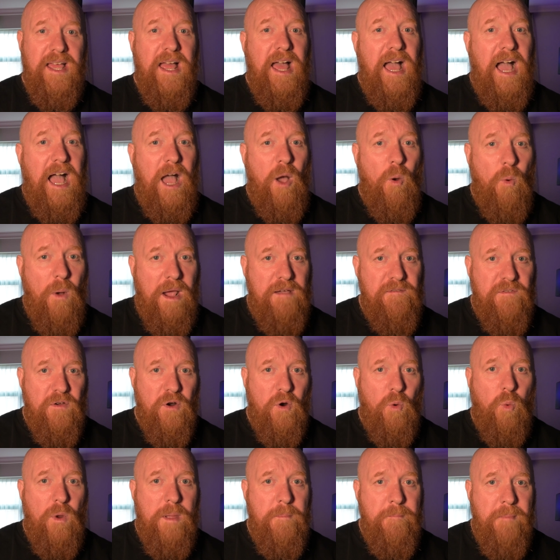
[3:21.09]
However,
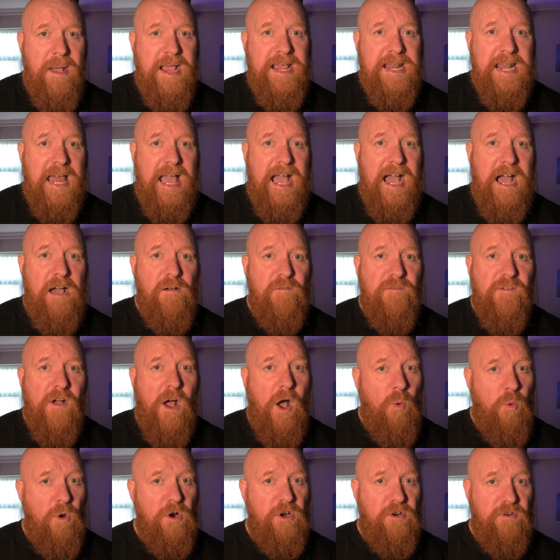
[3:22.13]
we might have
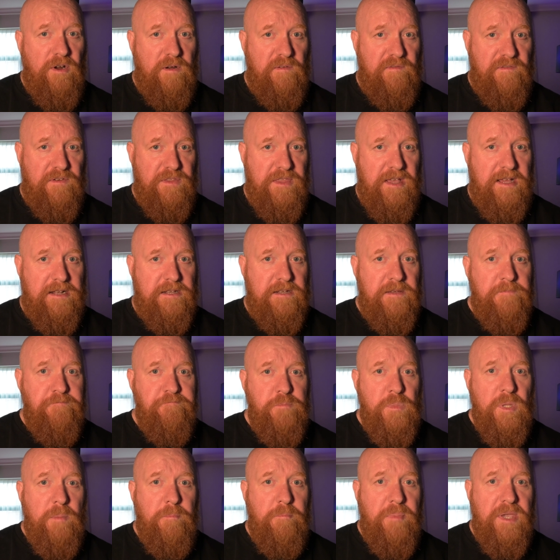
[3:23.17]
a workaround for that,
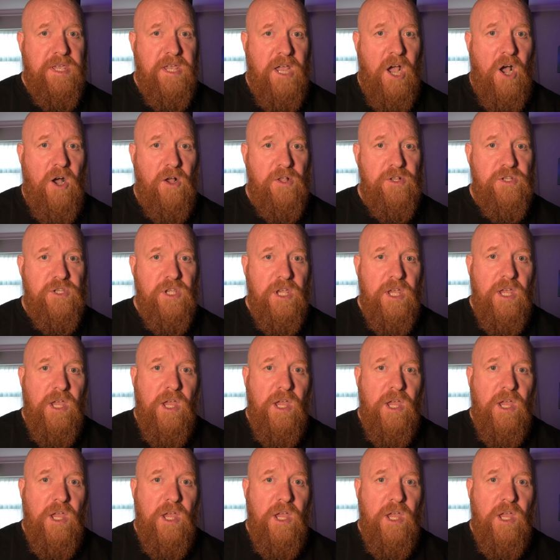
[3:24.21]
because